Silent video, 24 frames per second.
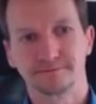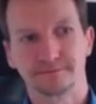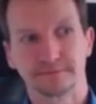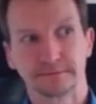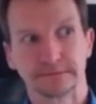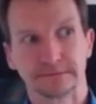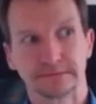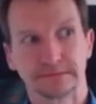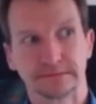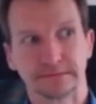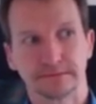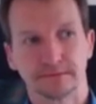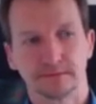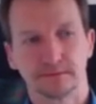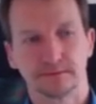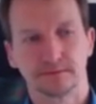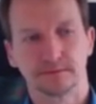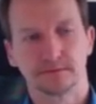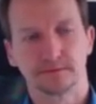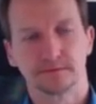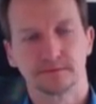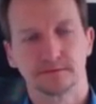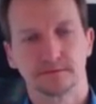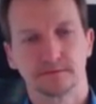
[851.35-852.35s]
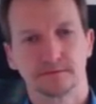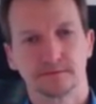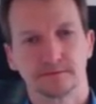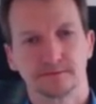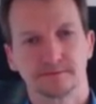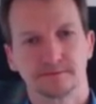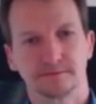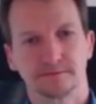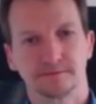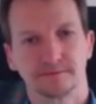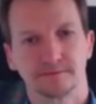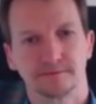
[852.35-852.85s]

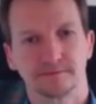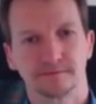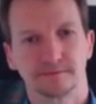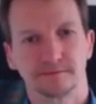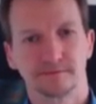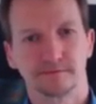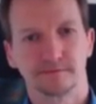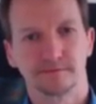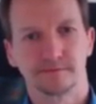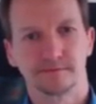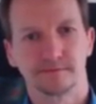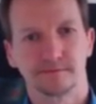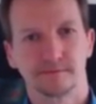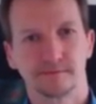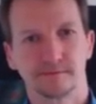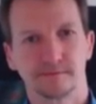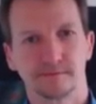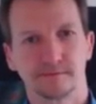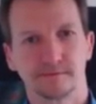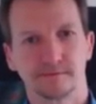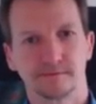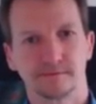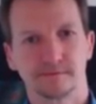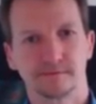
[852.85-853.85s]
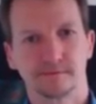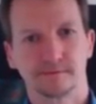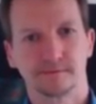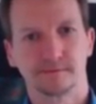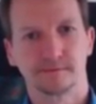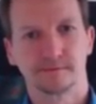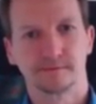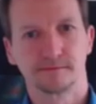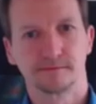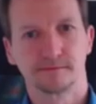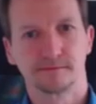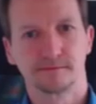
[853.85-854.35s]

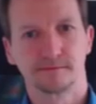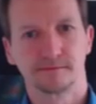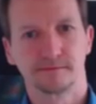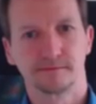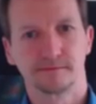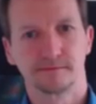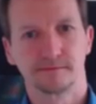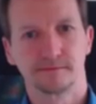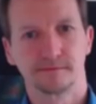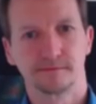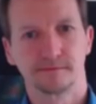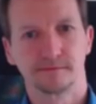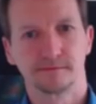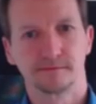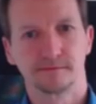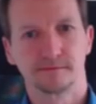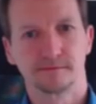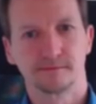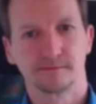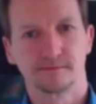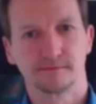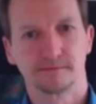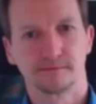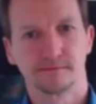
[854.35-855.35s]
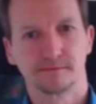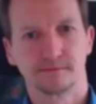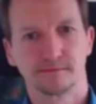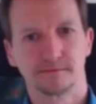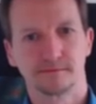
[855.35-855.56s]
This person isn't speaking.